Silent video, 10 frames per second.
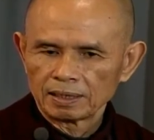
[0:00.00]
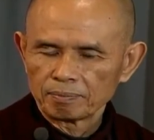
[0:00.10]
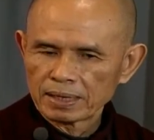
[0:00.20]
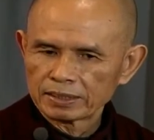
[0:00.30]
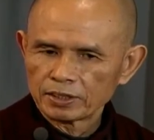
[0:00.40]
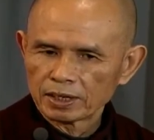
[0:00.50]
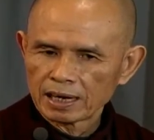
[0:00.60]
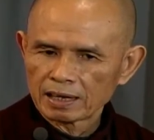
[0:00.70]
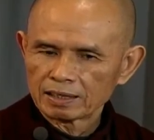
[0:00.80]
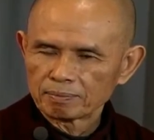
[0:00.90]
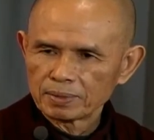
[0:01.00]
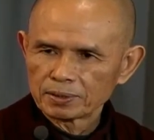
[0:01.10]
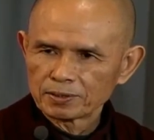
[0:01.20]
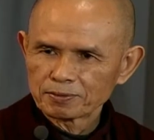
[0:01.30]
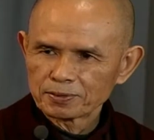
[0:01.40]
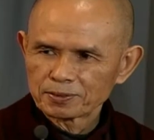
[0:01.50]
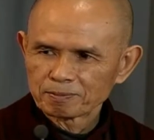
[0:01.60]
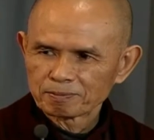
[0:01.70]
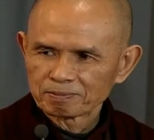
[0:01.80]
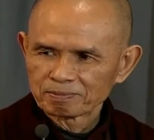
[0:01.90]
and make your garden beautiful.
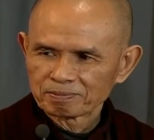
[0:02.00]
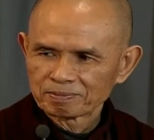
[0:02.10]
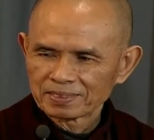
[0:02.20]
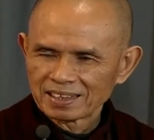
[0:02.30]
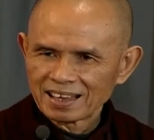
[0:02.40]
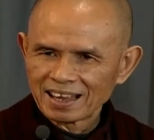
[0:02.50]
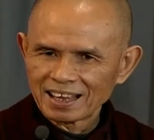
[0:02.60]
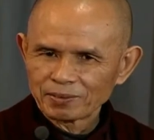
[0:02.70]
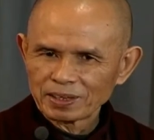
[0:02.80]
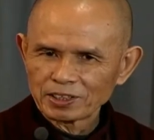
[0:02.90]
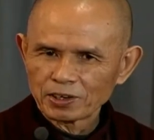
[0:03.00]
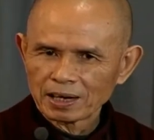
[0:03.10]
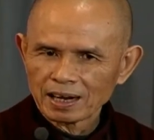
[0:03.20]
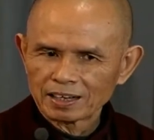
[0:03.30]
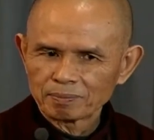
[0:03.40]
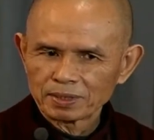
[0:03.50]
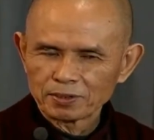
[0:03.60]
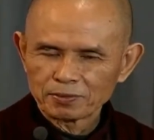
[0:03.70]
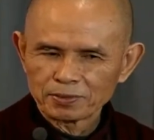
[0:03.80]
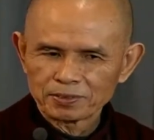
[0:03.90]
And when your garden
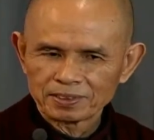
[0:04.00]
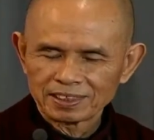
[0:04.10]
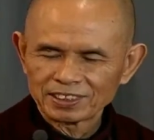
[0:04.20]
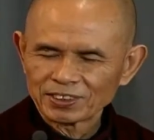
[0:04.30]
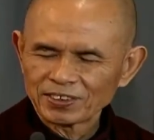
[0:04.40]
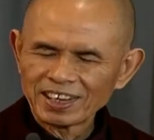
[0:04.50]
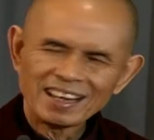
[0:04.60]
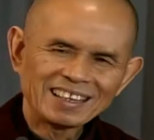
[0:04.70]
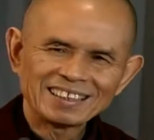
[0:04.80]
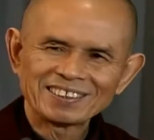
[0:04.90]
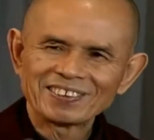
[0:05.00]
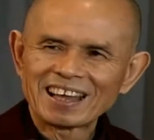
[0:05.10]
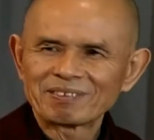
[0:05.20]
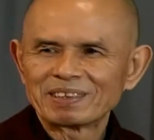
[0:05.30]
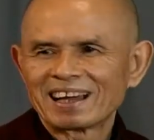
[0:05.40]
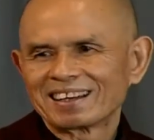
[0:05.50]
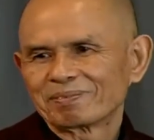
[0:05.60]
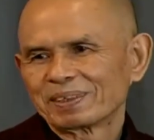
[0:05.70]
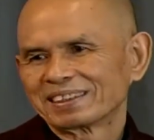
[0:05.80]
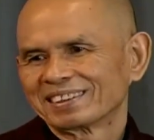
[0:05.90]
beautiful, it's so easy to help the
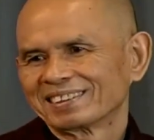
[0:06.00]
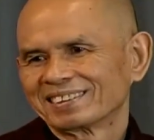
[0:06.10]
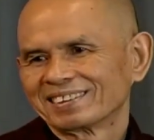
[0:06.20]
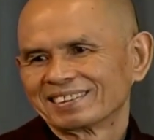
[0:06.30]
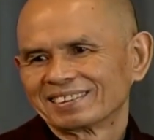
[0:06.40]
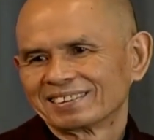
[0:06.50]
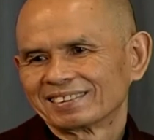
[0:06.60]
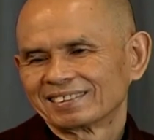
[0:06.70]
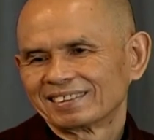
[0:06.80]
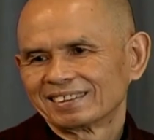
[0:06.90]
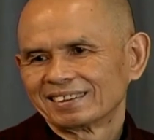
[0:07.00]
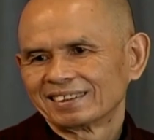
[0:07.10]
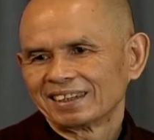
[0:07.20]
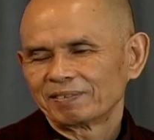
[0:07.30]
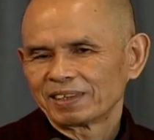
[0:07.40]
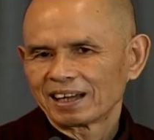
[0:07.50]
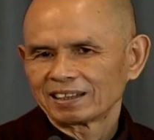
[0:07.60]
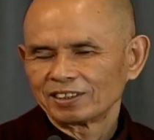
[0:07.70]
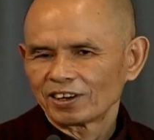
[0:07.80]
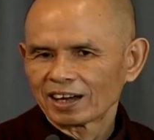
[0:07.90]
other person. If
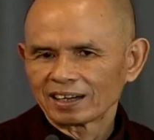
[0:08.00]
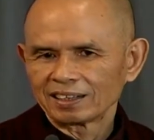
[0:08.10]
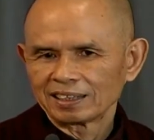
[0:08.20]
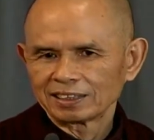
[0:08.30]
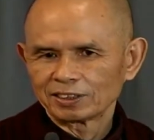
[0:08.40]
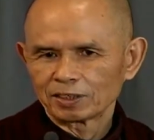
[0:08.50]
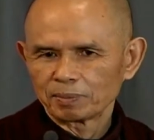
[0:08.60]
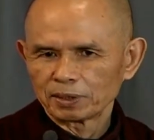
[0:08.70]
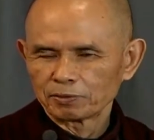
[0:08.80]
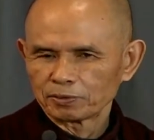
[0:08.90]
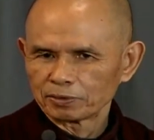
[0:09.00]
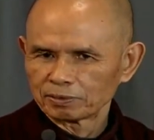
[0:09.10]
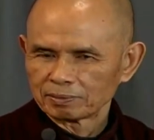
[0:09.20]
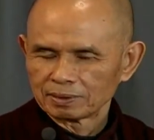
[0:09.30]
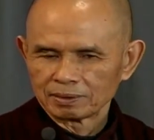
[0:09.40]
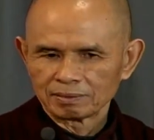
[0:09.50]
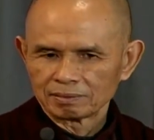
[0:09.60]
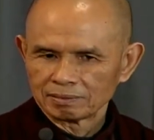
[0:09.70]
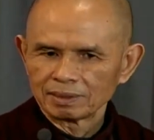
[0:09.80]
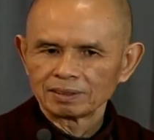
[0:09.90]
your garden is not beautiful,
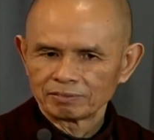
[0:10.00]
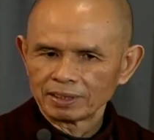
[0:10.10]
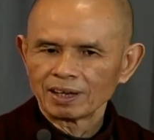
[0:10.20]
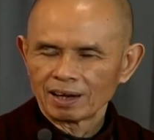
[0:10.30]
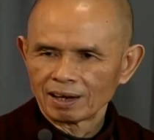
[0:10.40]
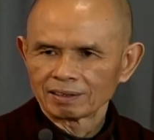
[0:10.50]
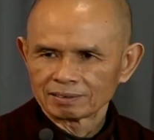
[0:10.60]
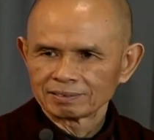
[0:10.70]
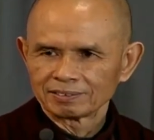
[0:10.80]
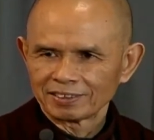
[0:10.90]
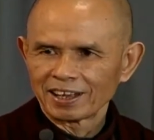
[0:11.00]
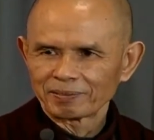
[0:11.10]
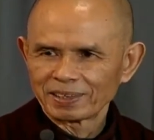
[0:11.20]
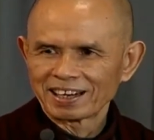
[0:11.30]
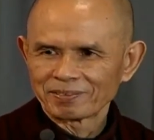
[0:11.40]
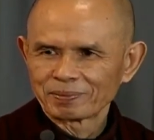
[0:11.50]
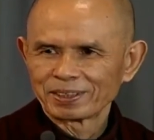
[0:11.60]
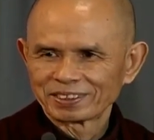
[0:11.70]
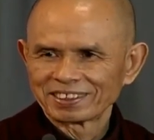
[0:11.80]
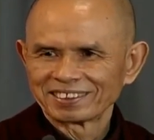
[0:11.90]
it's very hard to help the other
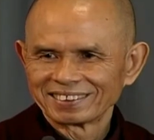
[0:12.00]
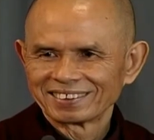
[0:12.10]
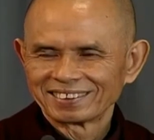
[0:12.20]
person.